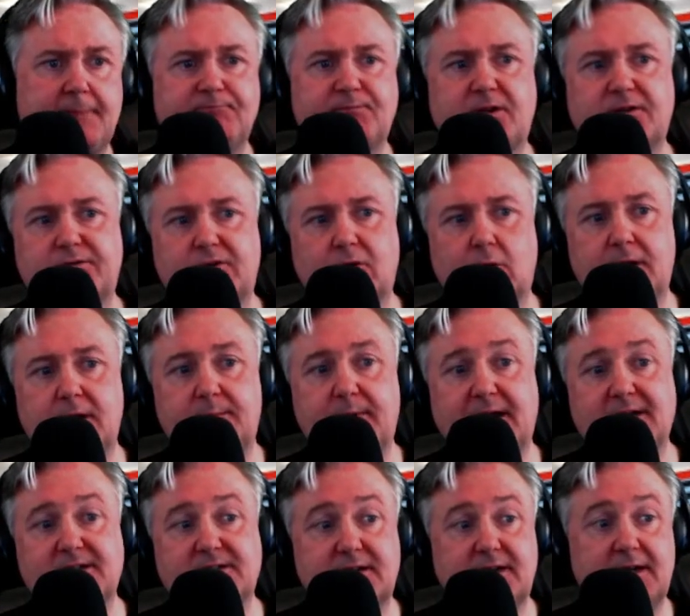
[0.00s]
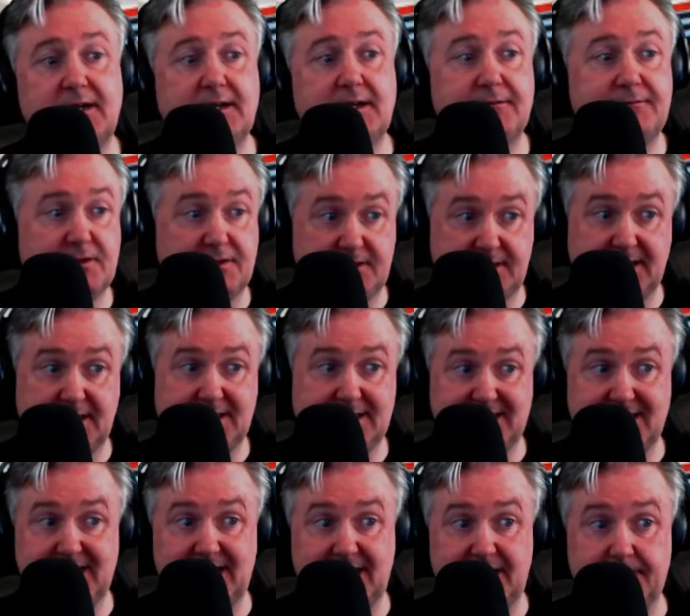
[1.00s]
So he basically lived to
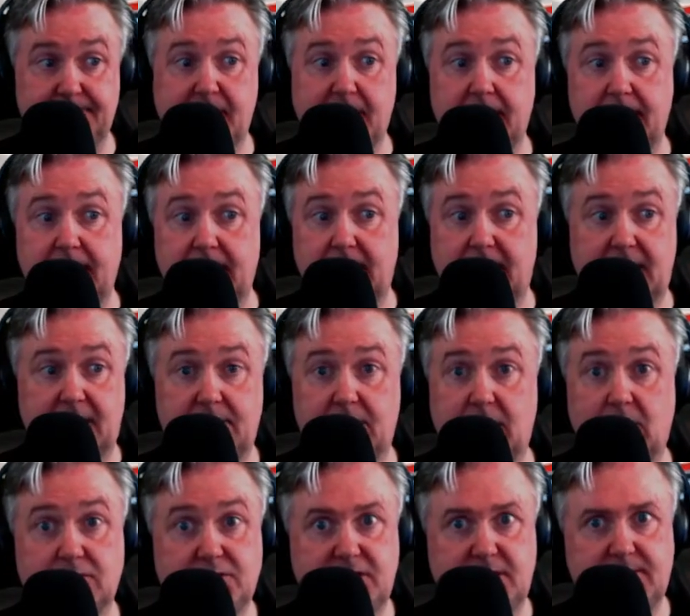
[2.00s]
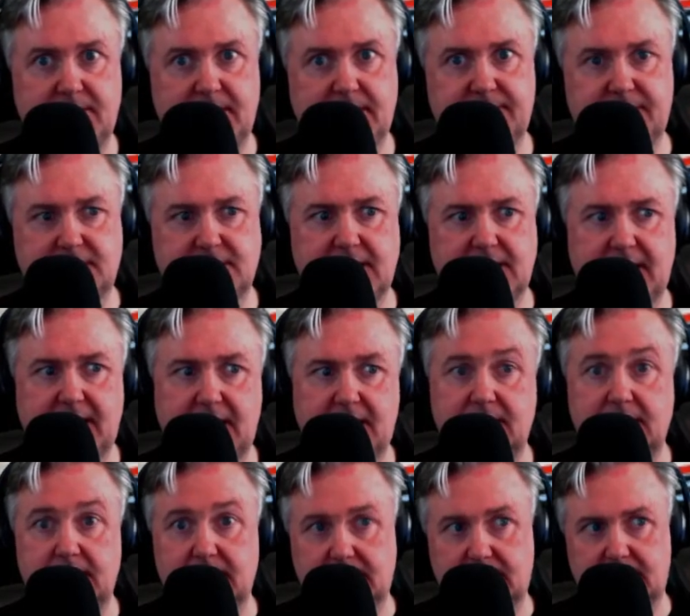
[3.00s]
16. Most sheep lived to 10,
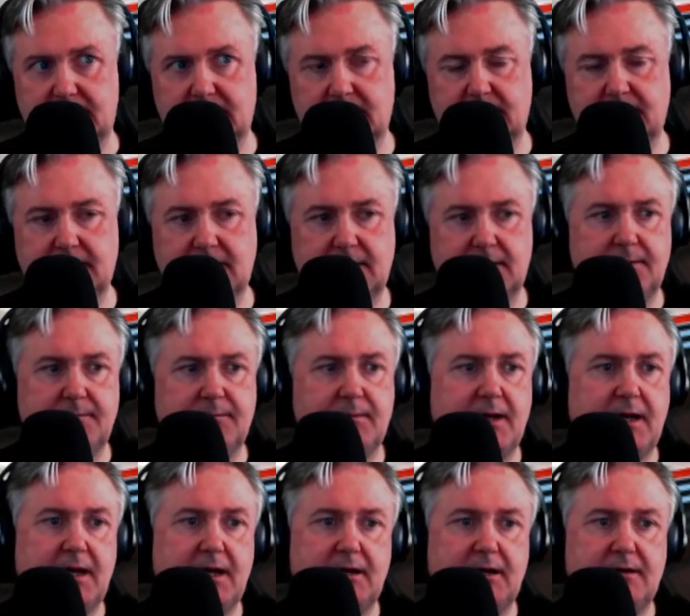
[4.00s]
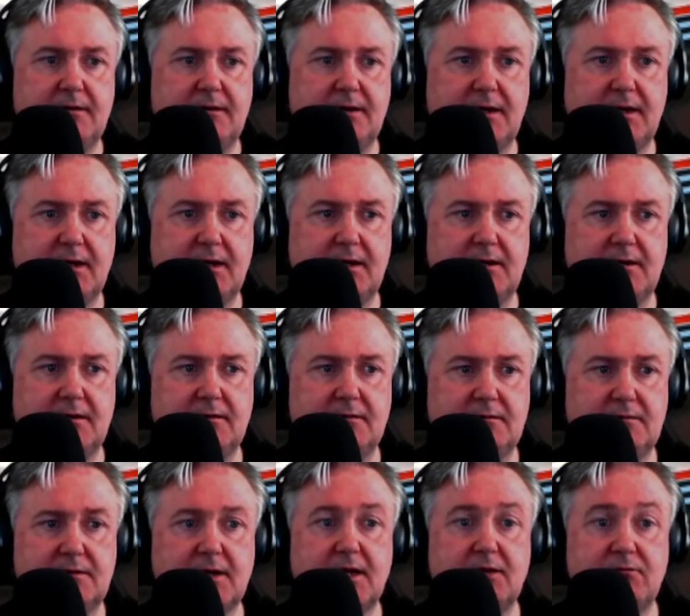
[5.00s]
and
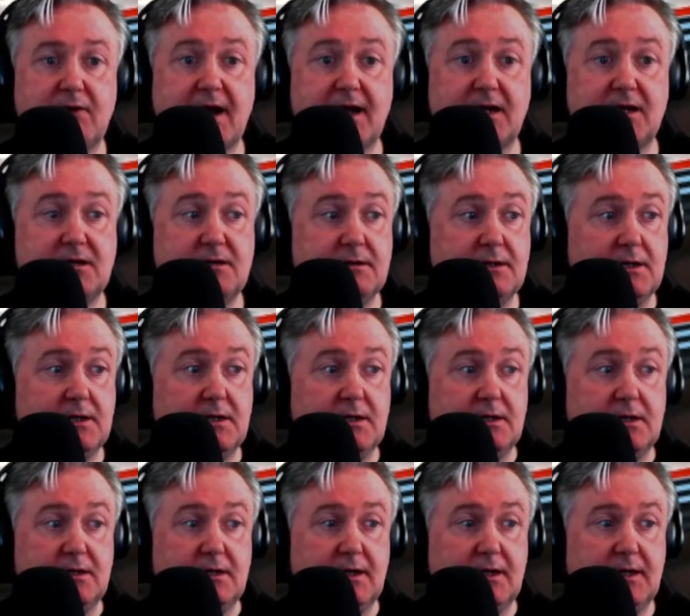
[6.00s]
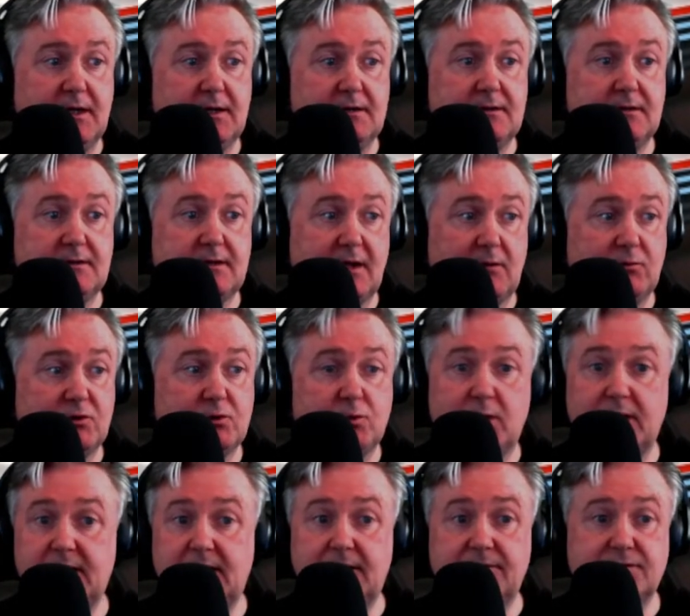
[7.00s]
they reckon that was
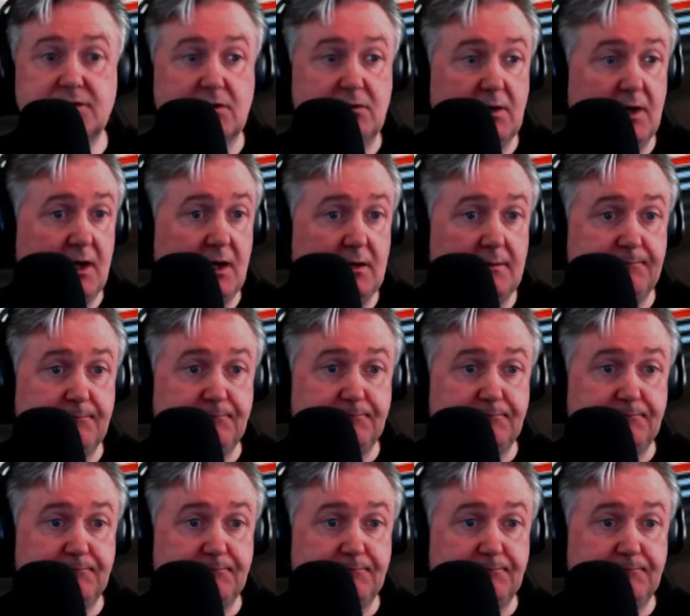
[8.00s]
why he lived so long.